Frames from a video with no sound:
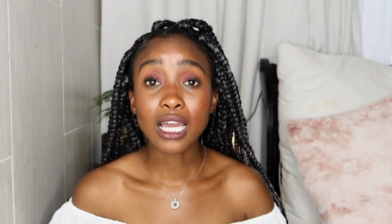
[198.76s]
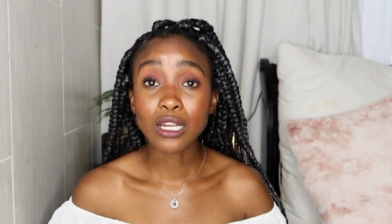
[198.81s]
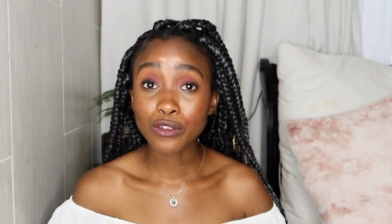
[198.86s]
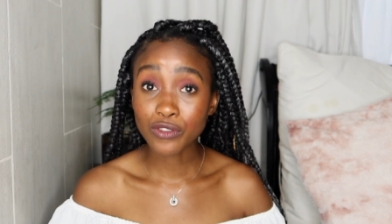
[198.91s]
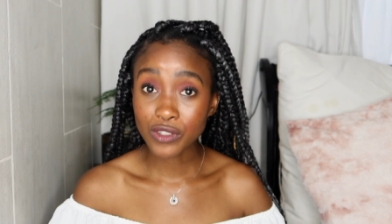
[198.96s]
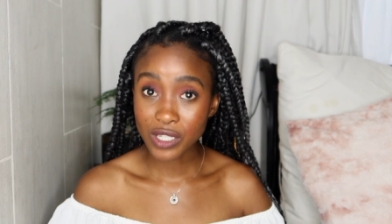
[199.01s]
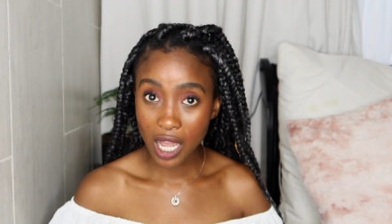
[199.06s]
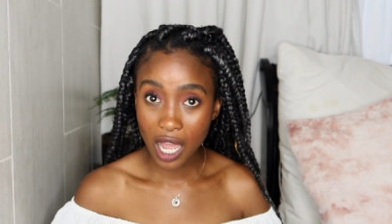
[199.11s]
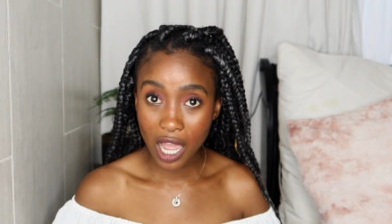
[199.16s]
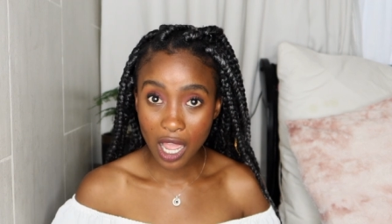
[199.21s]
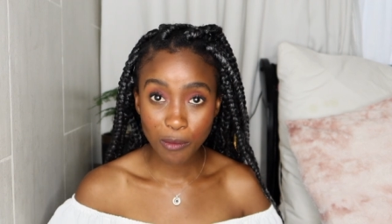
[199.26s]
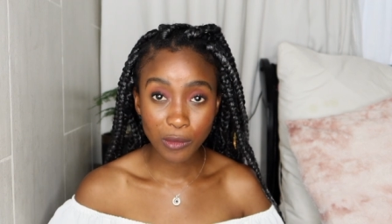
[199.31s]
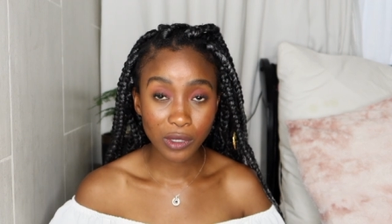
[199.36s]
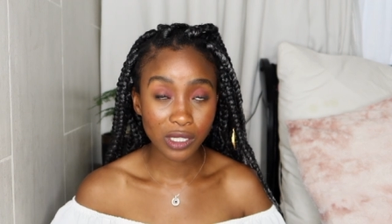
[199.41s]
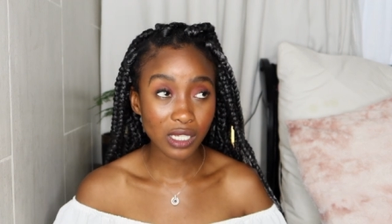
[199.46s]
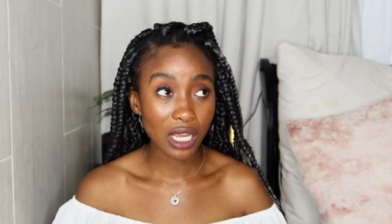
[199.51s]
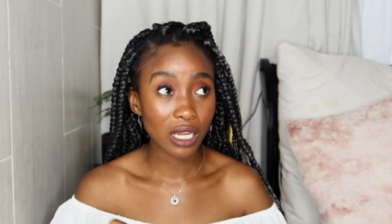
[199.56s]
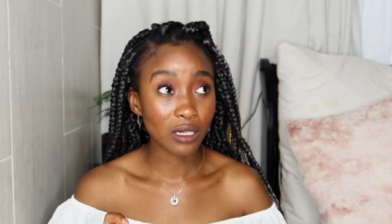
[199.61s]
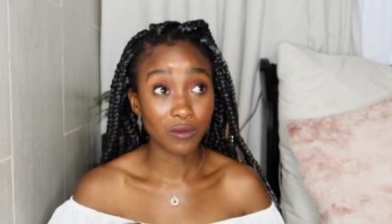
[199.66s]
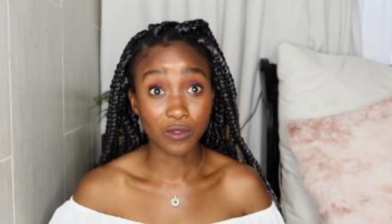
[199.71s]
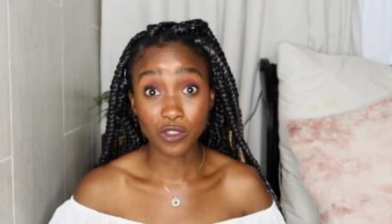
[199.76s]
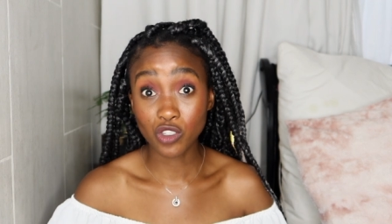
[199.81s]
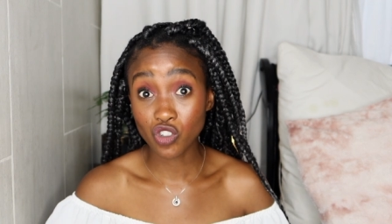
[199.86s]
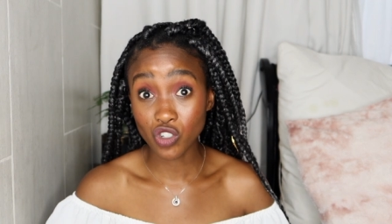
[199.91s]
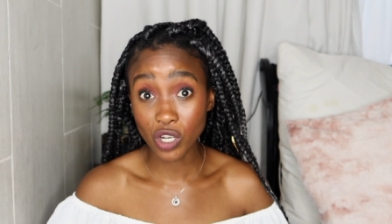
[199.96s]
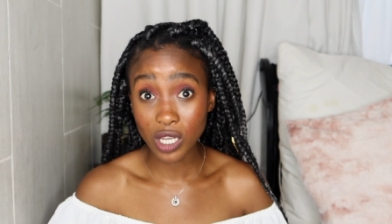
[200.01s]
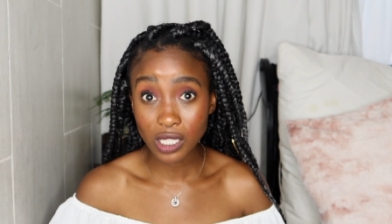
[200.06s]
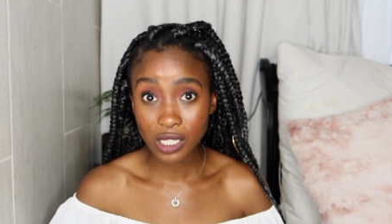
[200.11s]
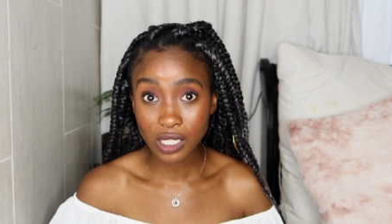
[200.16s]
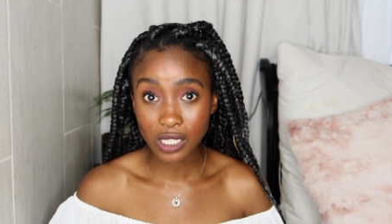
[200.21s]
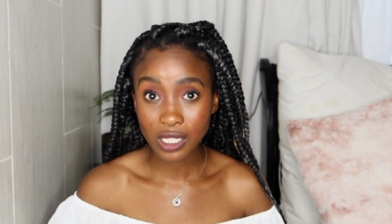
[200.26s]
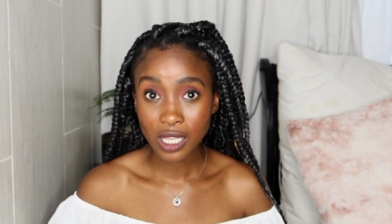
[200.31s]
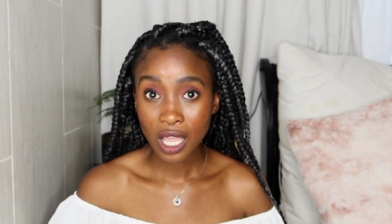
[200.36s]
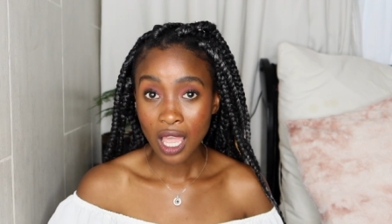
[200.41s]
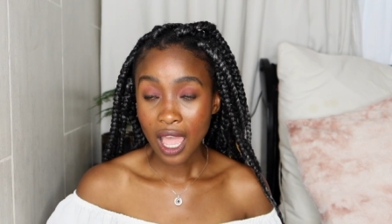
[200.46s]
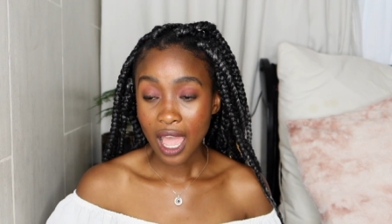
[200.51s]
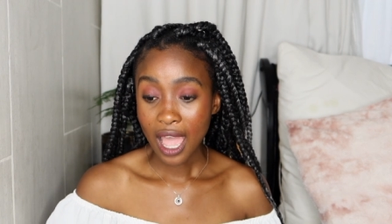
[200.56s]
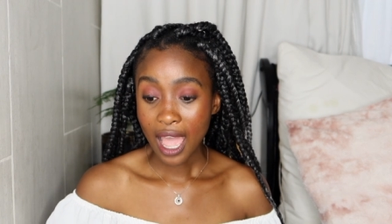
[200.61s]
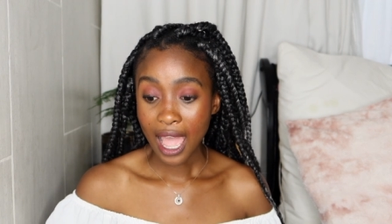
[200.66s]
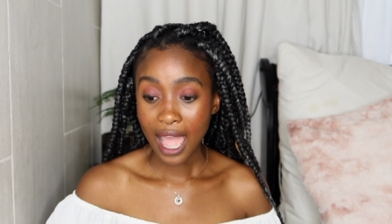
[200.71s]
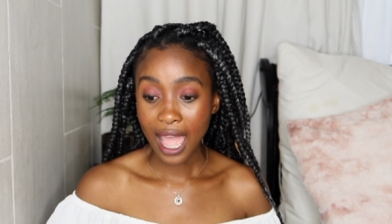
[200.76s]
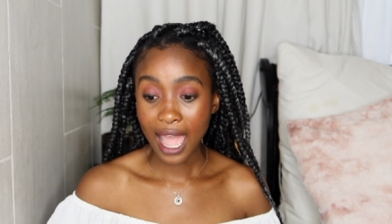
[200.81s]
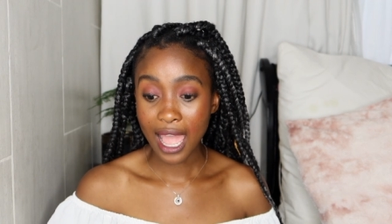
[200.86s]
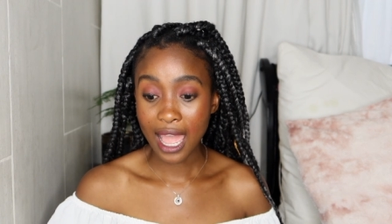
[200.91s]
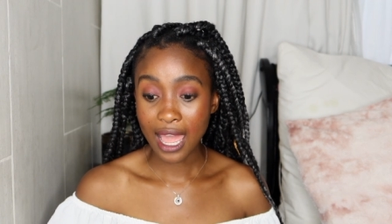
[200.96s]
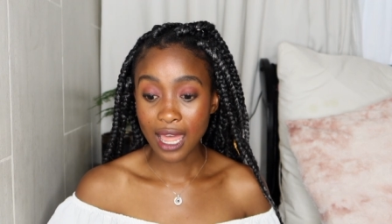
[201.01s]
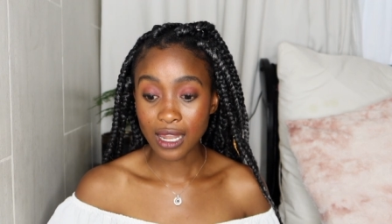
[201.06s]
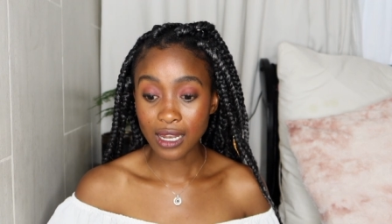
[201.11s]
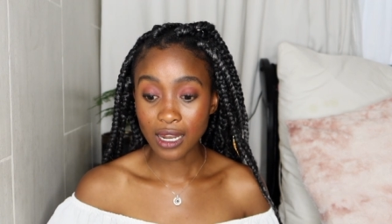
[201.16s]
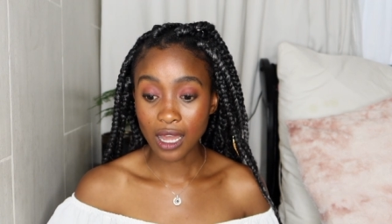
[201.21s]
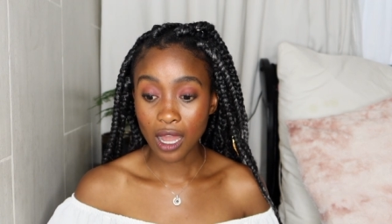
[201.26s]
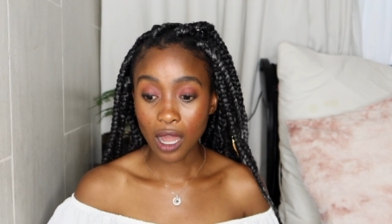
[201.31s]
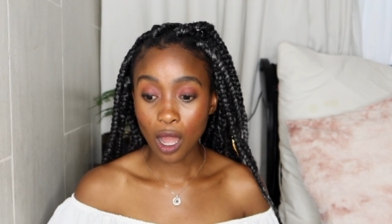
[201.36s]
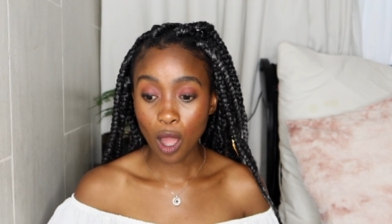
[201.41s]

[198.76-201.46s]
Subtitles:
of time, a ton of stress. And